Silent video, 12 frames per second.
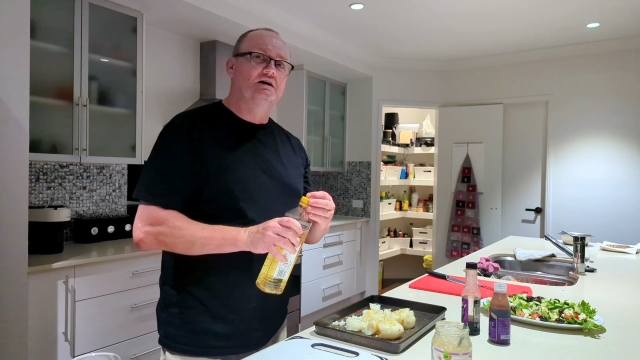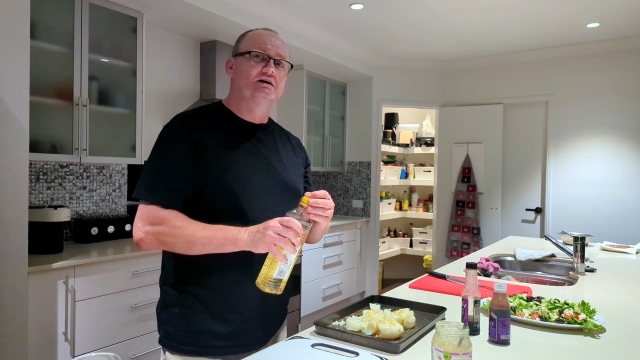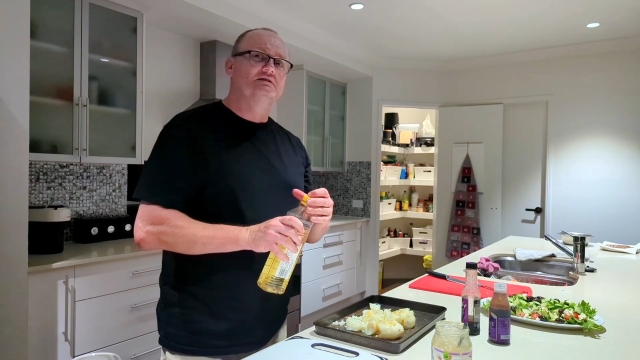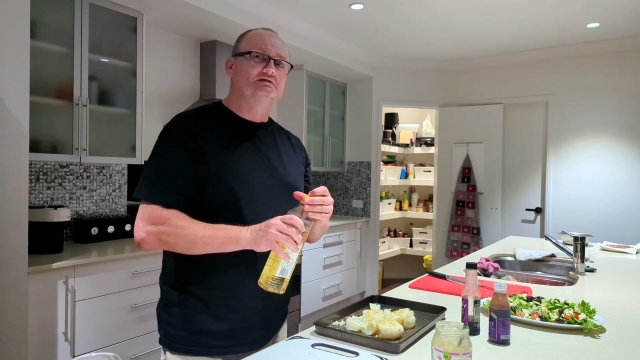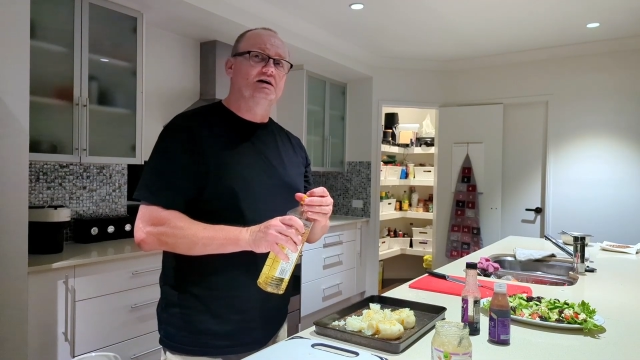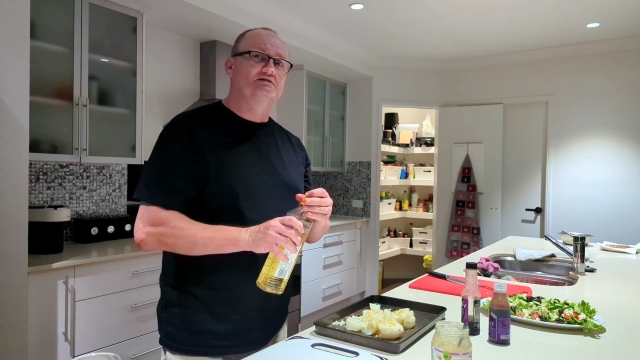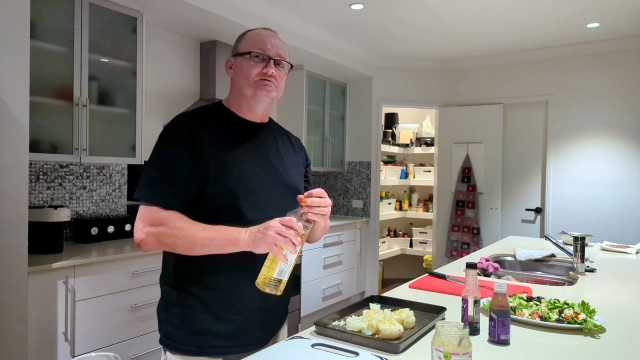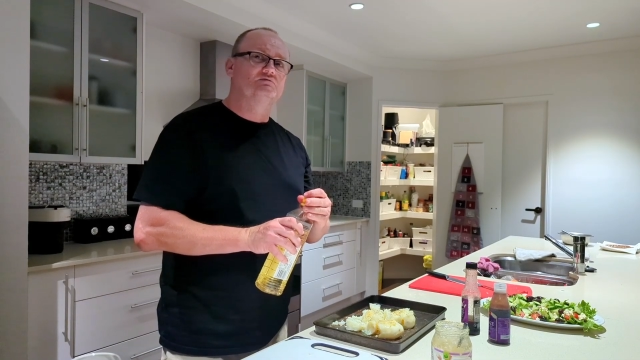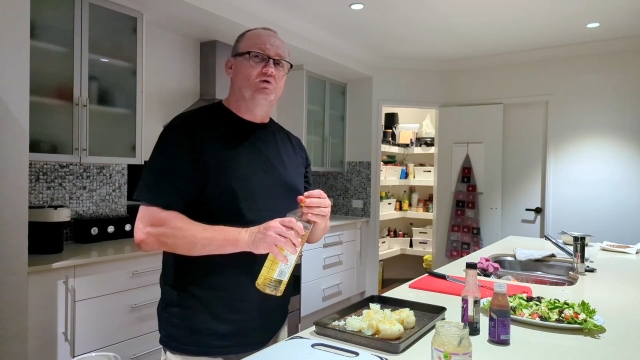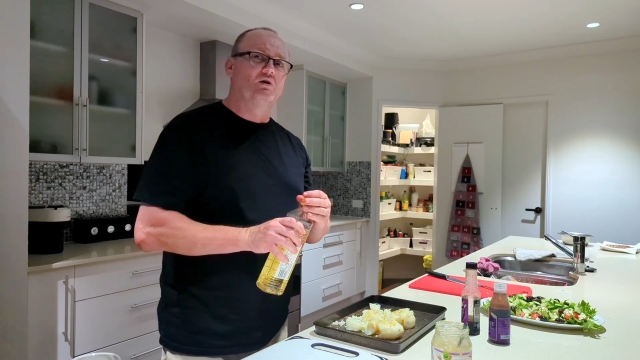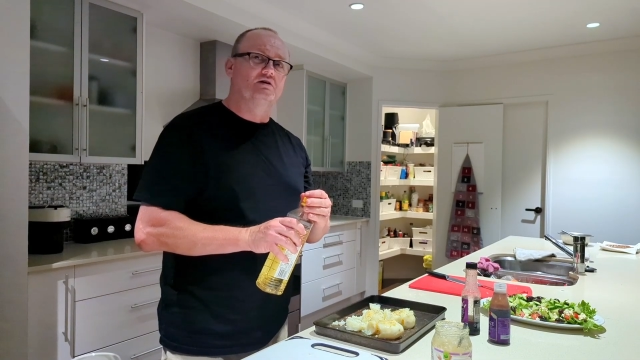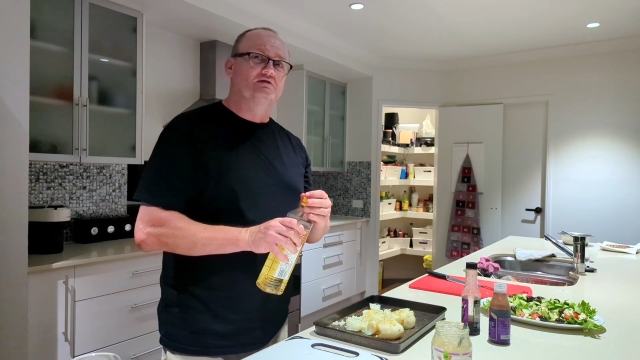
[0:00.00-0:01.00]

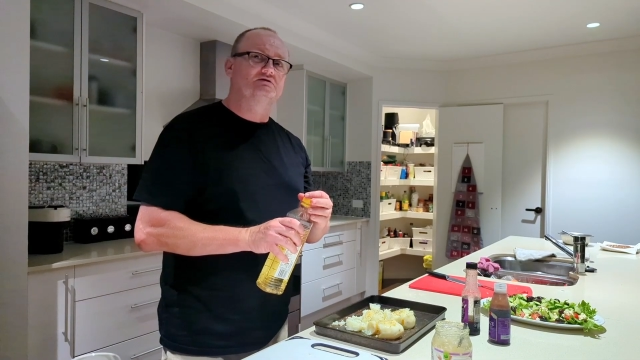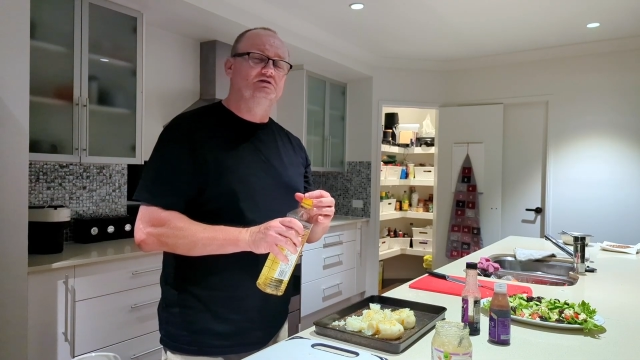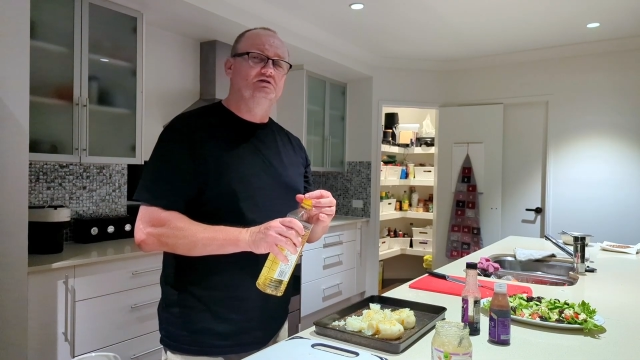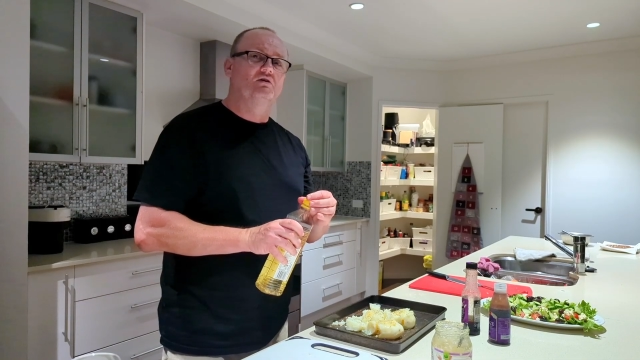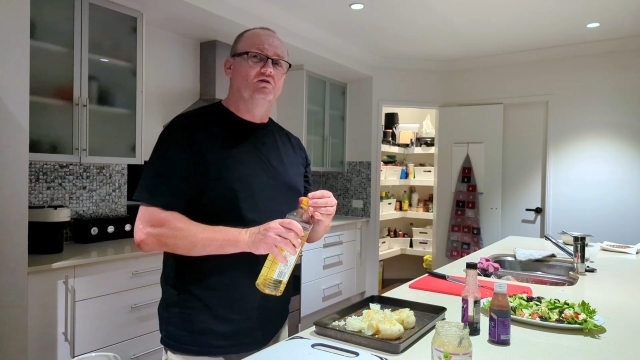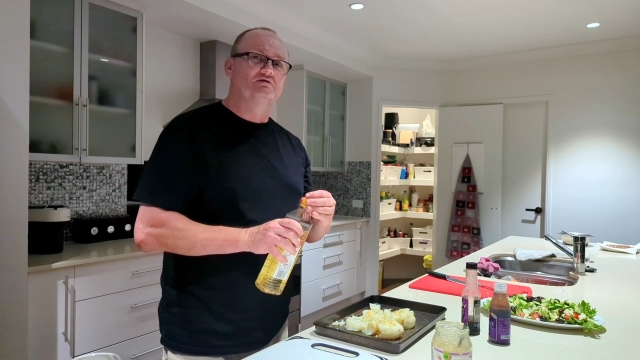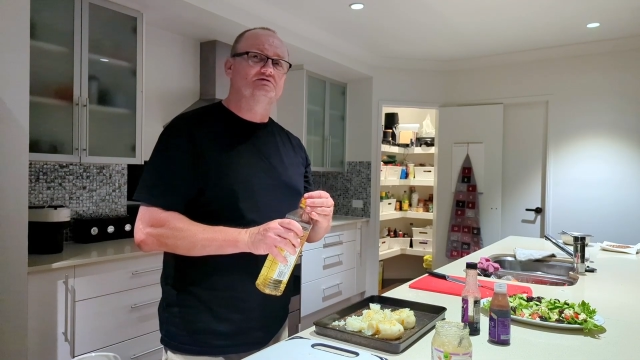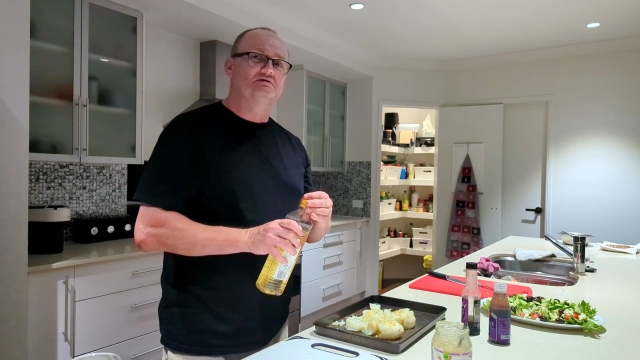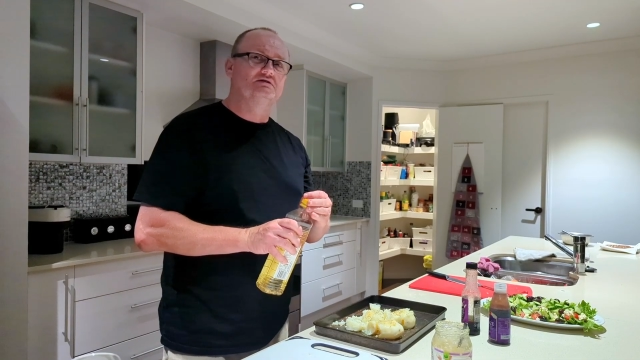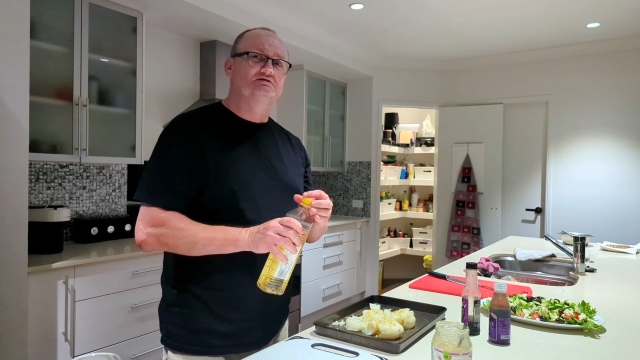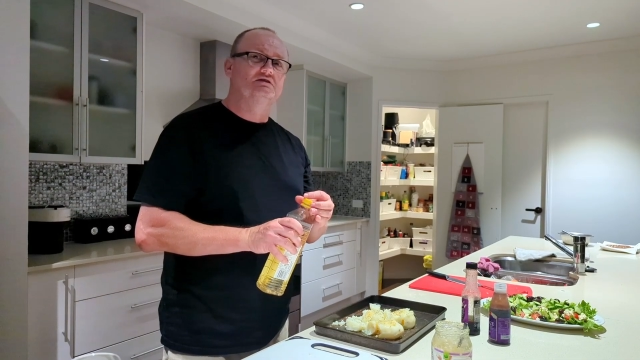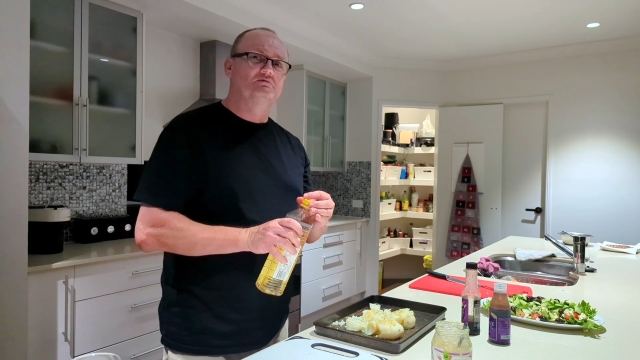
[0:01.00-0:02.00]
taste-wise, can you honestly
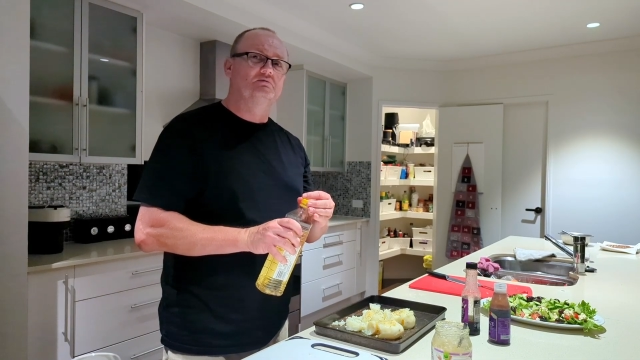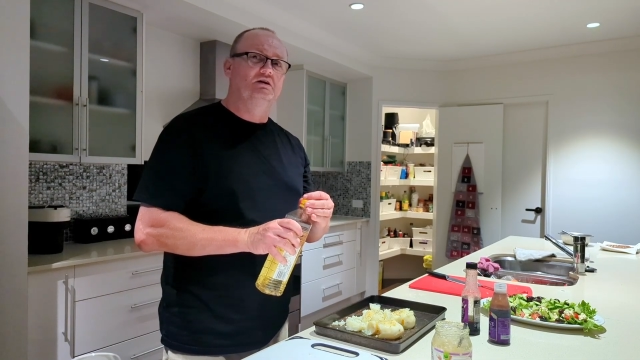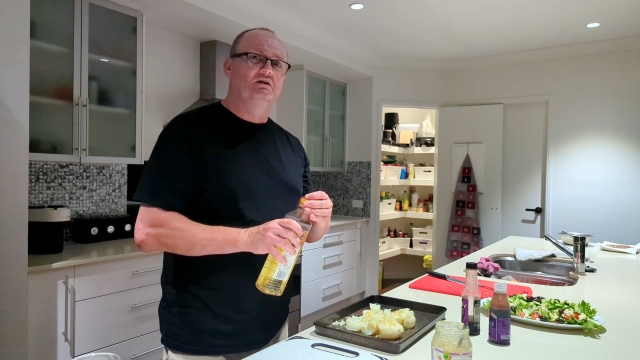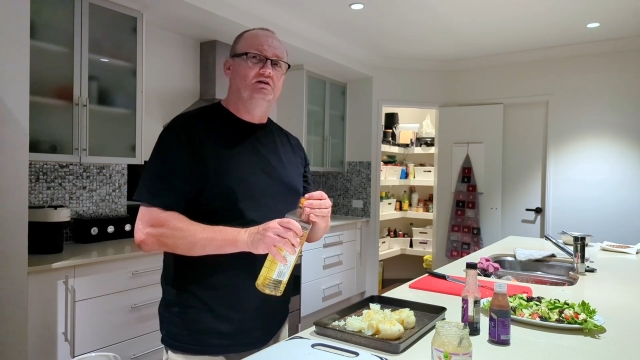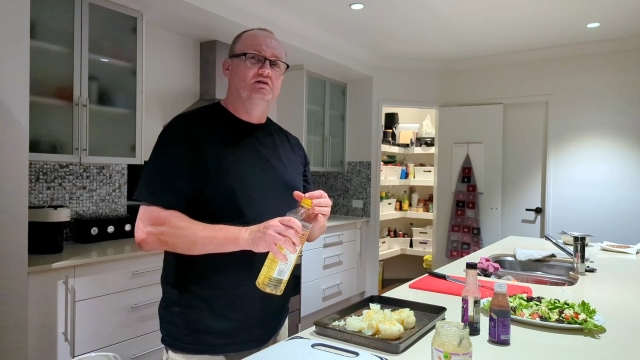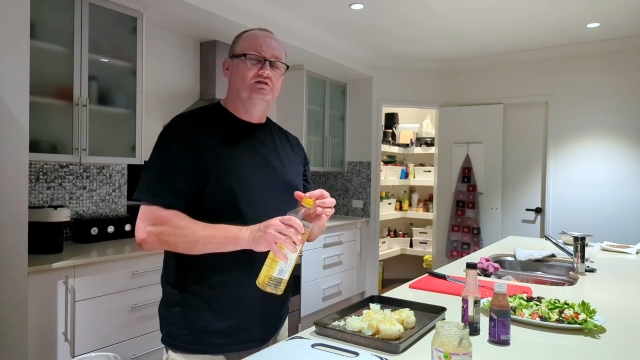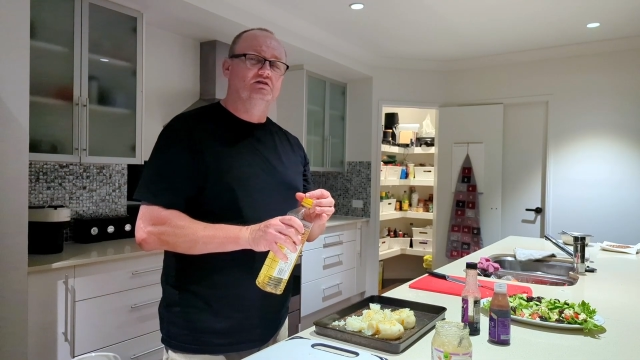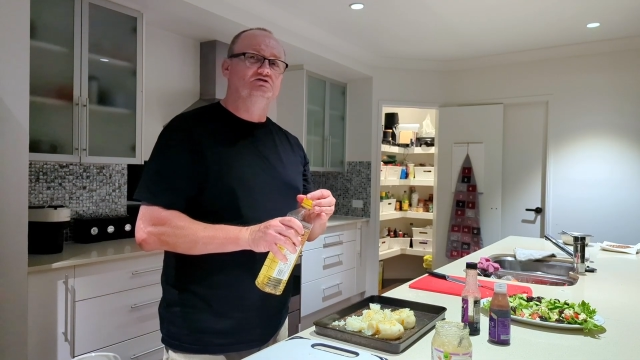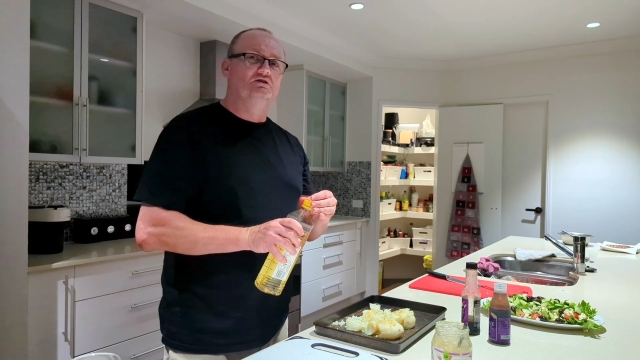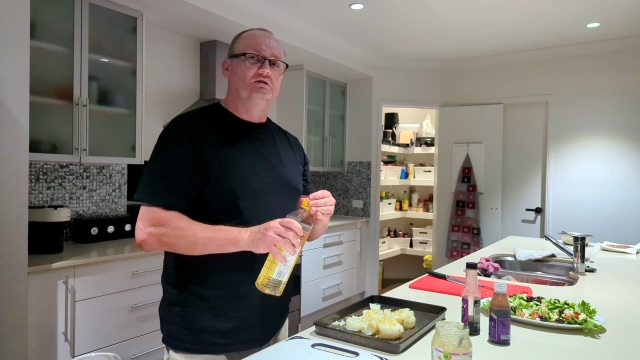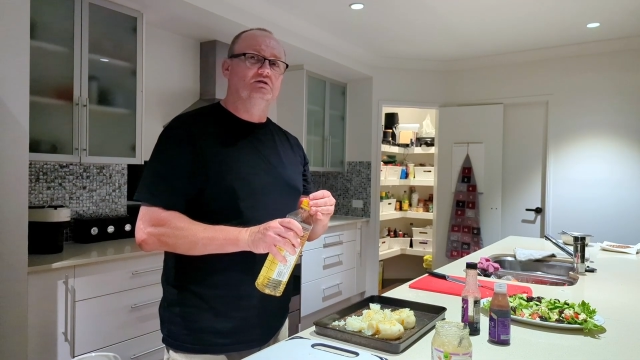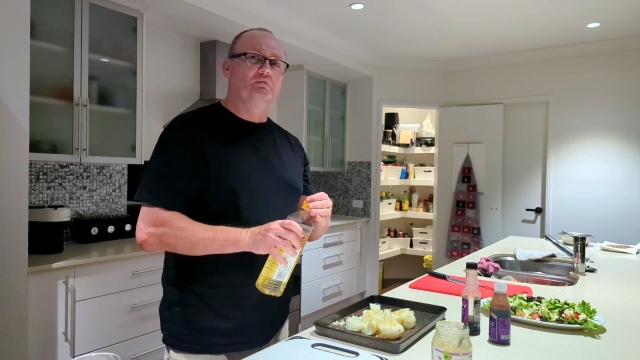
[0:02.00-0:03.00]
tell me that you
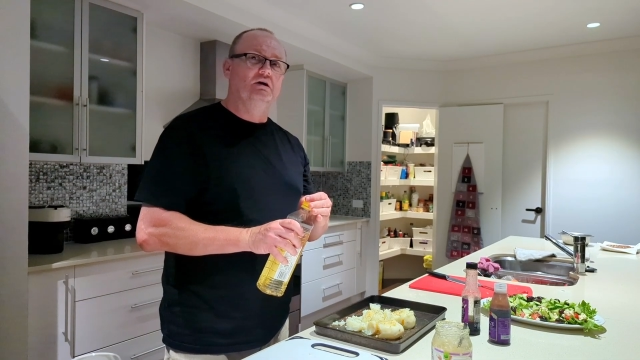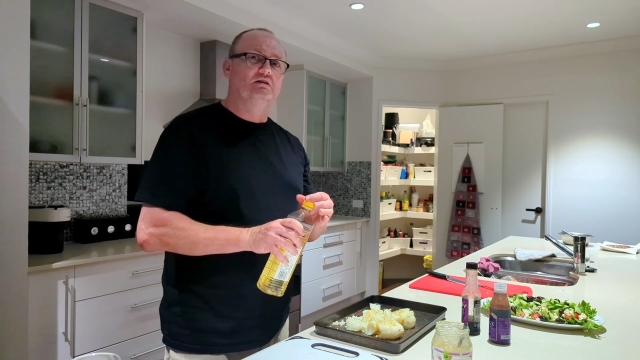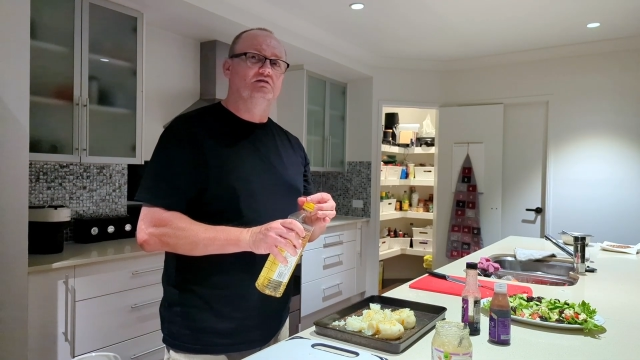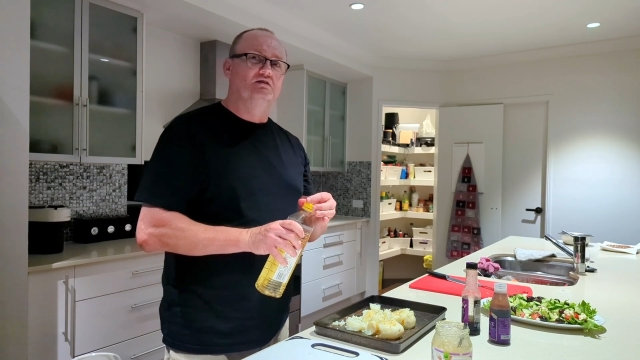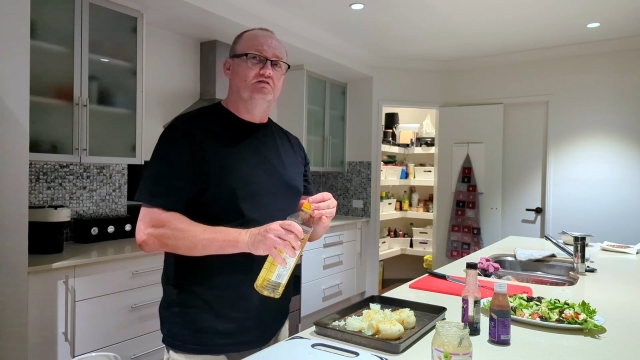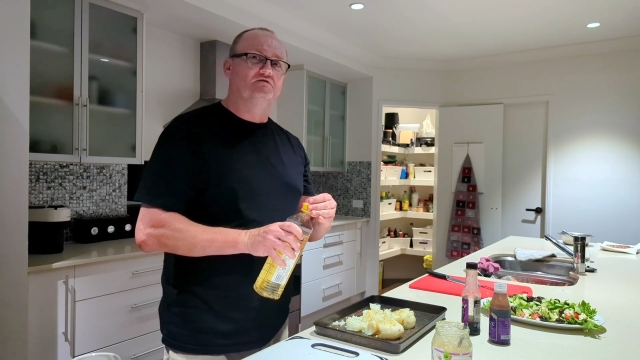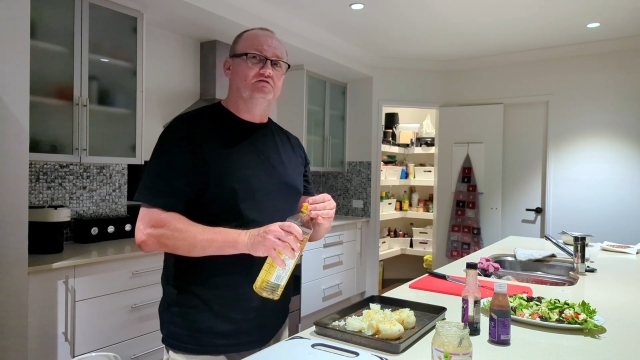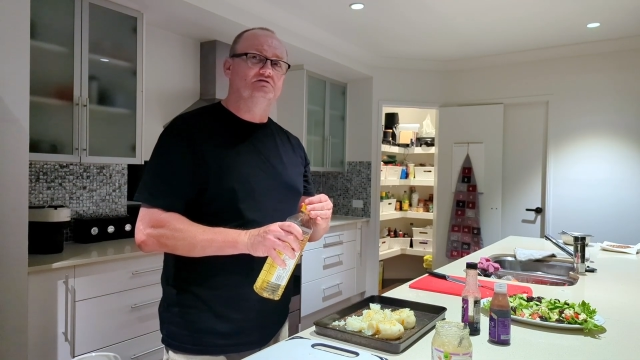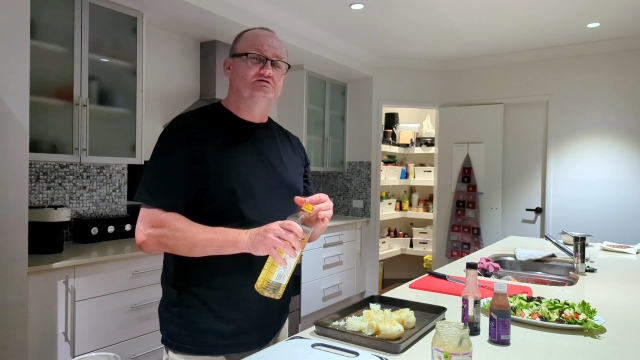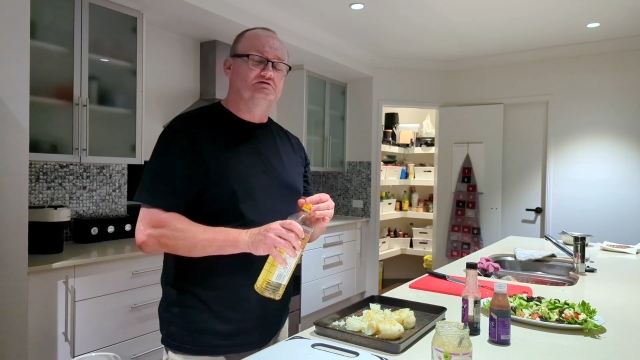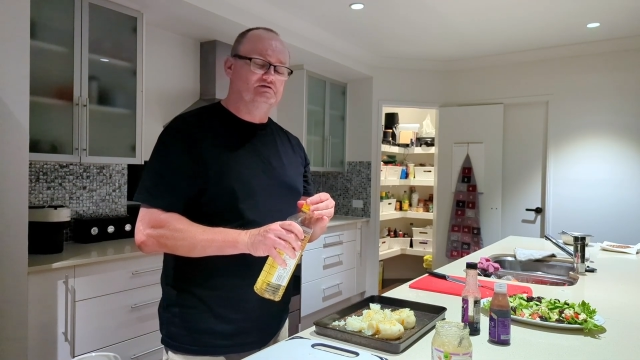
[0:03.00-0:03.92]
can pick the difference?